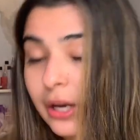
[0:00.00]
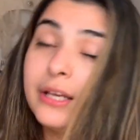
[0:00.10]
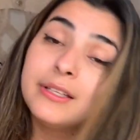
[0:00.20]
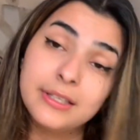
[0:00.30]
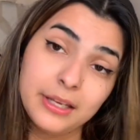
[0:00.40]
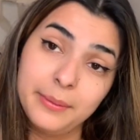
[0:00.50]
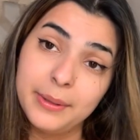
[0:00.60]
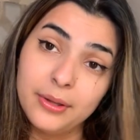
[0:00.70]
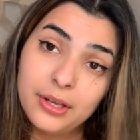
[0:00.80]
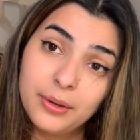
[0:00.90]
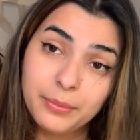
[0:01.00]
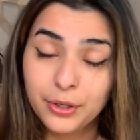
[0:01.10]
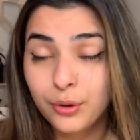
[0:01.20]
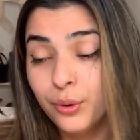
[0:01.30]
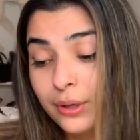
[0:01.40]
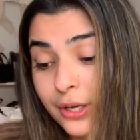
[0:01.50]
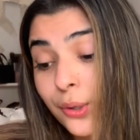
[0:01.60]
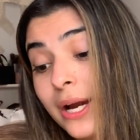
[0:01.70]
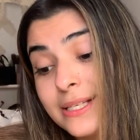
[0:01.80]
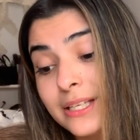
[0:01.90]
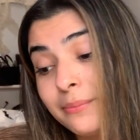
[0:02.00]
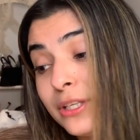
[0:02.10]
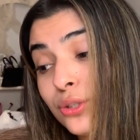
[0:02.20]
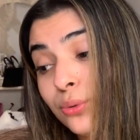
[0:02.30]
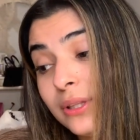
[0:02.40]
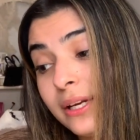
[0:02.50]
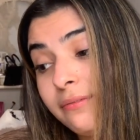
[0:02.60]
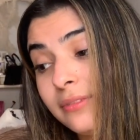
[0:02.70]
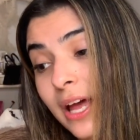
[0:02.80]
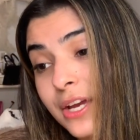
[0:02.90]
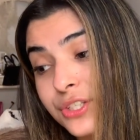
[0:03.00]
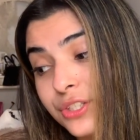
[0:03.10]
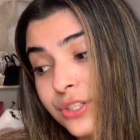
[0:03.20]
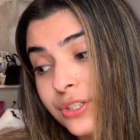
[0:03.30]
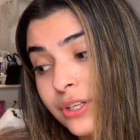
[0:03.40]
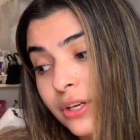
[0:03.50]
I emailed them, you know, like, you guys sent me two left lashes.